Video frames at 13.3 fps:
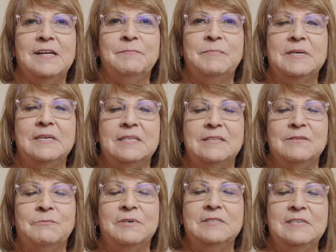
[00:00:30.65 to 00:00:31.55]

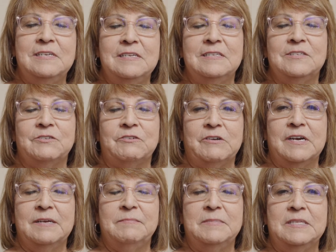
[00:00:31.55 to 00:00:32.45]
But once he
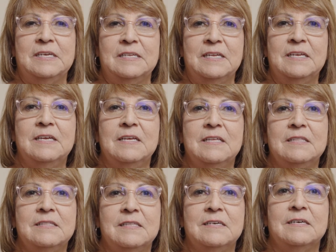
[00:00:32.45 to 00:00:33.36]
described that
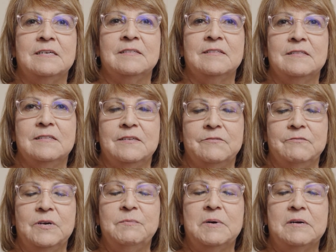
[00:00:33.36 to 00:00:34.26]
the
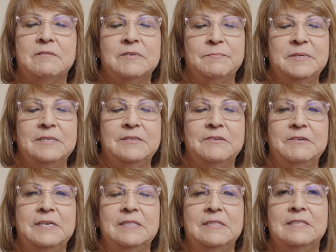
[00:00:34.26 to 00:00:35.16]
robot would be
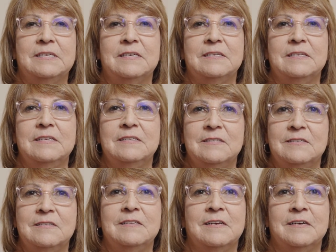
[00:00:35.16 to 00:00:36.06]
doing
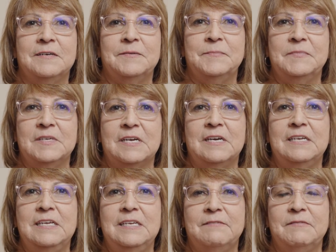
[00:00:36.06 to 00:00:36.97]
the
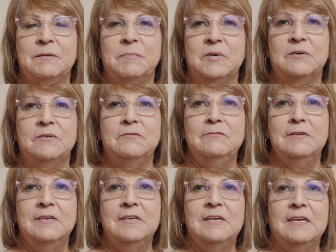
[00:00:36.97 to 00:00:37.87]
cutting of the
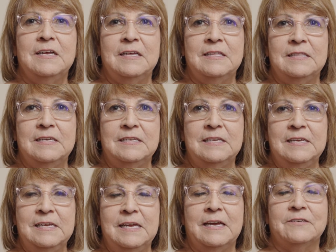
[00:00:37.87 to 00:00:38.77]
bone, and then
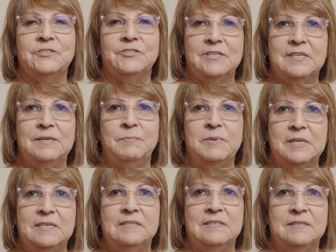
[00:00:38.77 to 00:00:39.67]
he actually
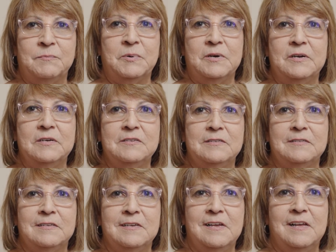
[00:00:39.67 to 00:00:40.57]
placed the
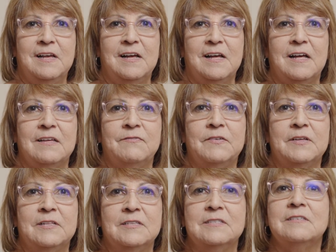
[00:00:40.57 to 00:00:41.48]
parts, I
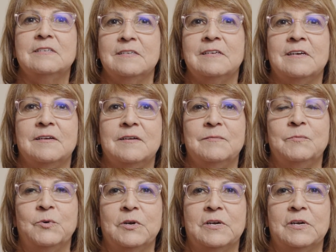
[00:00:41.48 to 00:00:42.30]
felt more